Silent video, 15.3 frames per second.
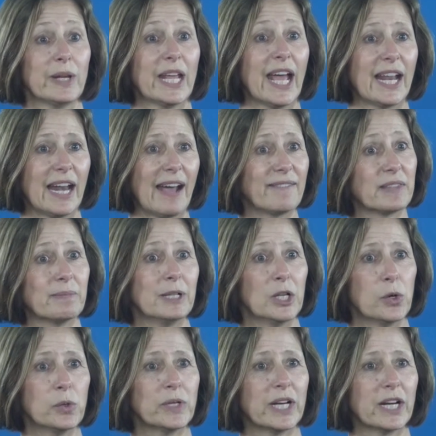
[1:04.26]
We can't have them
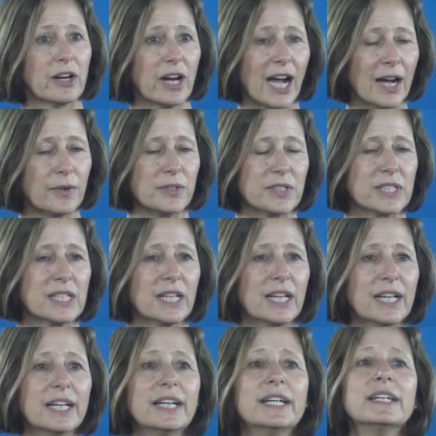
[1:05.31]
alone in our house.
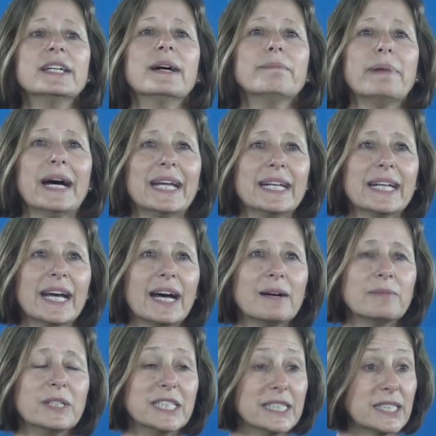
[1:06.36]
But
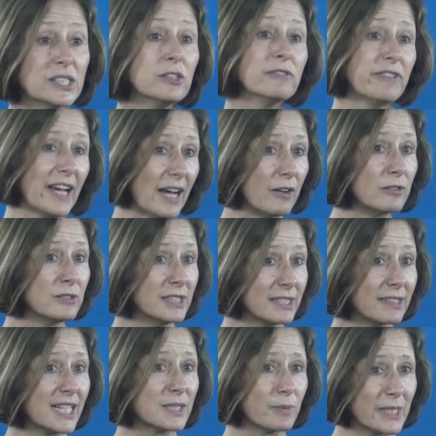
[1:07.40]
we just soon found,
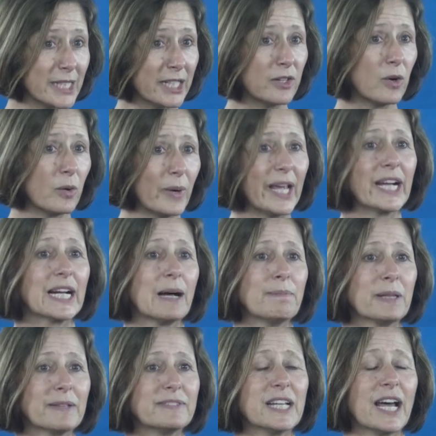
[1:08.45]
because we did go away a
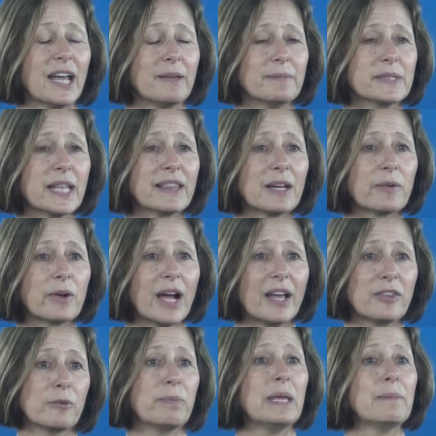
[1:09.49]
couple of times, that there were
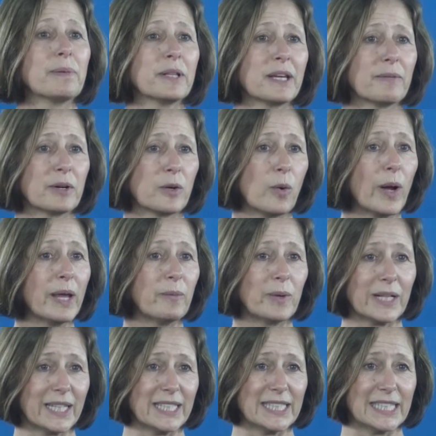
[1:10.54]
other people that were quite
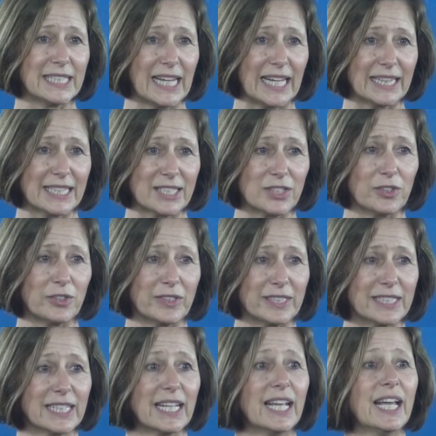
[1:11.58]
willing to take the
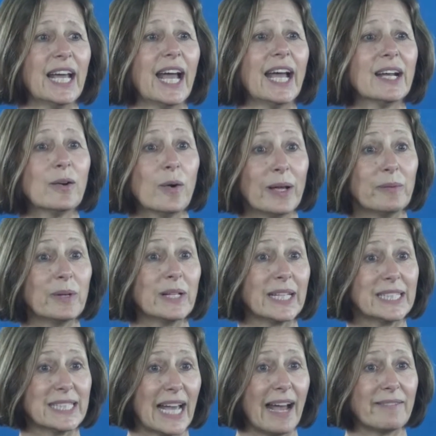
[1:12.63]
student and quite
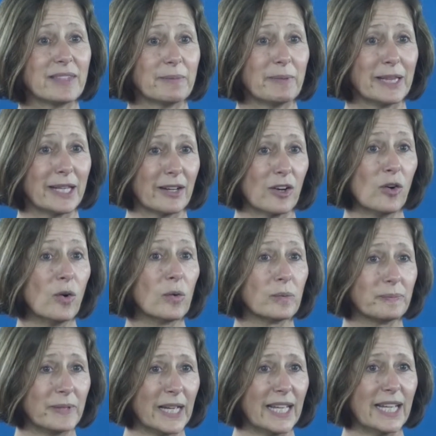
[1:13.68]
willing to have them in their
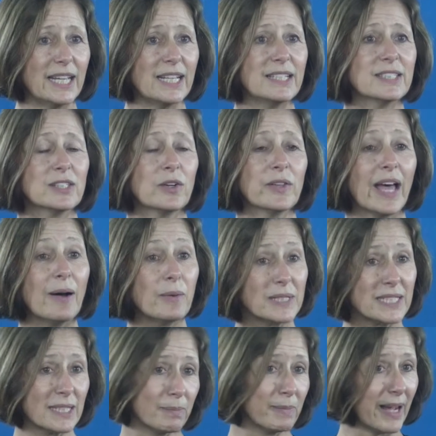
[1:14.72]
home. So that
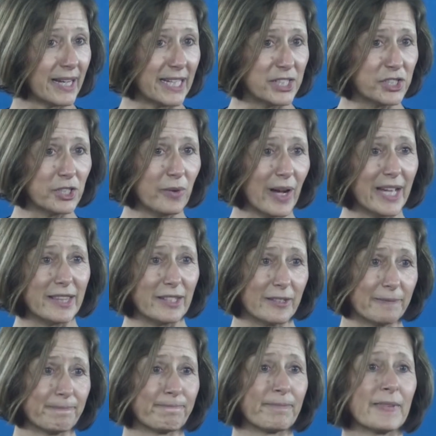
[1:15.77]
wasn't an issue either.